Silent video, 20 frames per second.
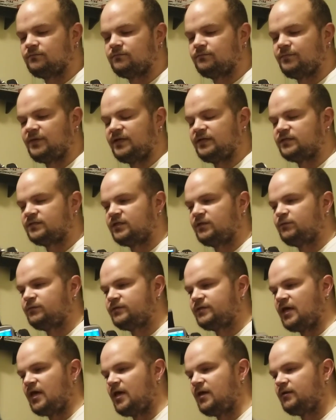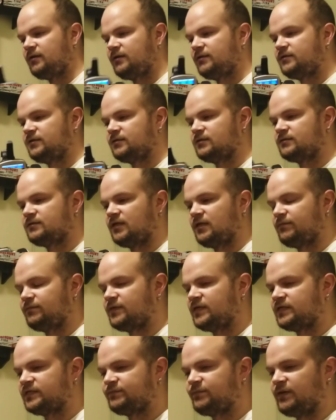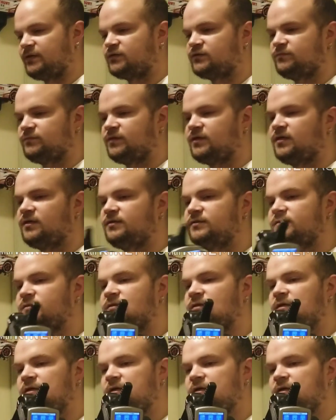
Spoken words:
Basically with that, it does the same thing Spektrum does.